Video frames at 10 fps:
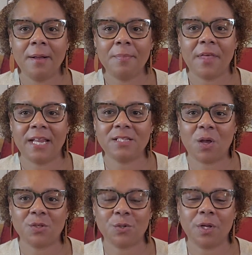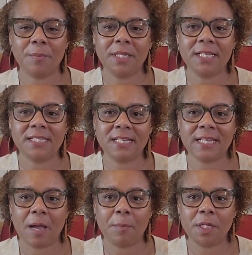That is also going to be listed
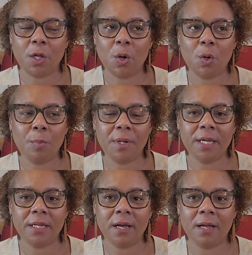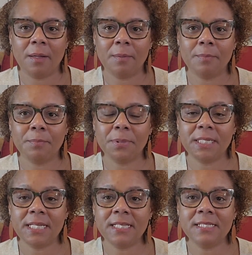down below, but
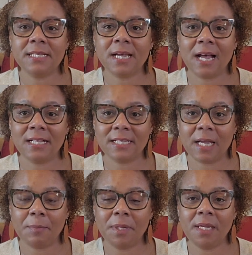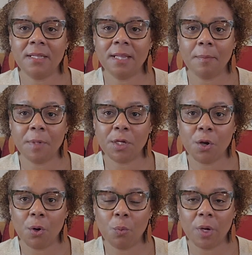please contact me. Let me
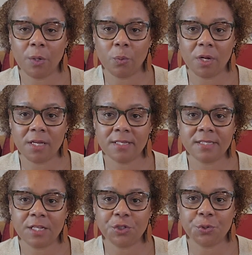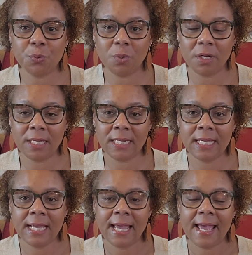know what it was that you won
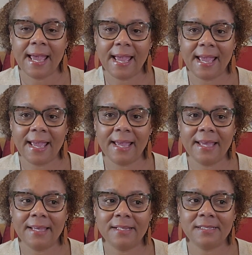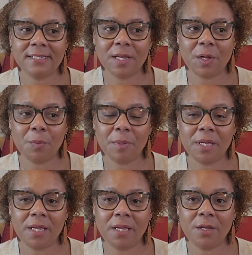and tell
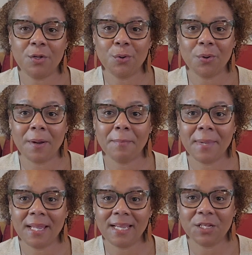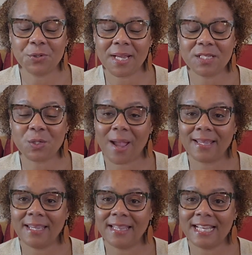me your mailing address so I
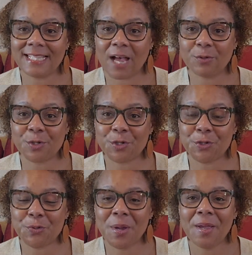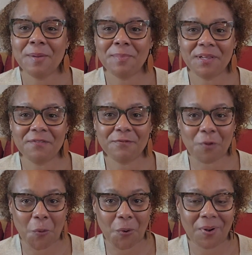can get these out to you
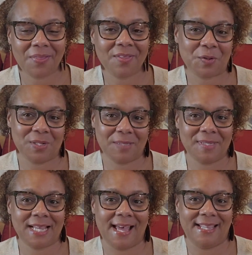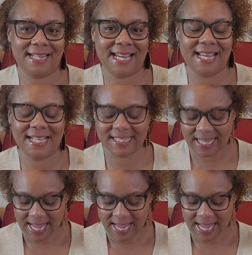before the Christmas holidays.